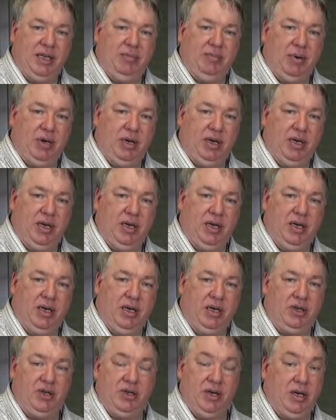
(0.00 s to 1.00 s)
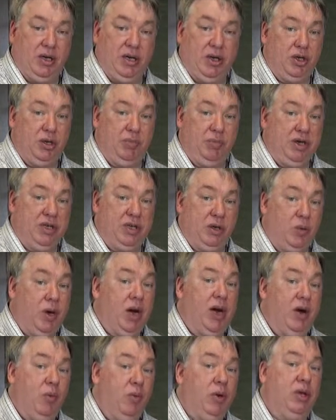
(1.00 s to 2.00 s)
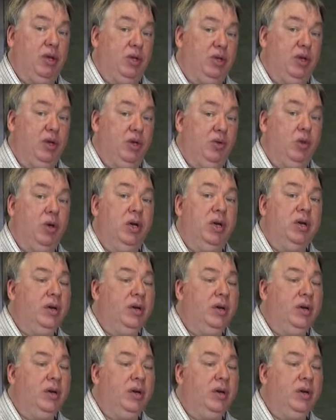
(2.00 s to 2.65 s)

put a piece of wire will do.